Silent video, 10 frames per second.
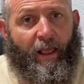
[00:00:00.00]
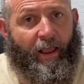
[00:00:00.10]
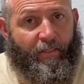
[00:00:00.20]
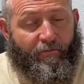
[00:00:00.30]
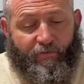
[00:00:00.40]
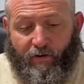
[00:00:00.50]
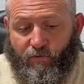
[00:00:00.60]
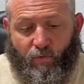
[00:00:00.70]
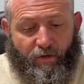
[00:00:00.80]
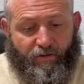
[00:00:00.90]
And the
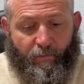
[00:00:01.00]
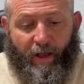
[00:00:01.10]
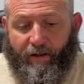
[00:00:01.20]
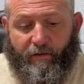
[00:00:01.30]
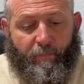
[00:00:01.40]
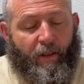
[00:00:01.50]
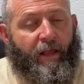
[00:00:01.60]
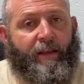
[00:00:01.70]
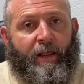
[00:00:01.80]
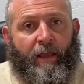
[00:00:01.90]
first one is about to
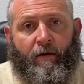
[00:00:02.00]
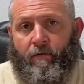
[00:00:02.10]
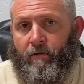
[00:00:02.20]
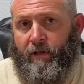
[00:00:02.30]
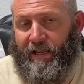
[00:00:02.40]
play now.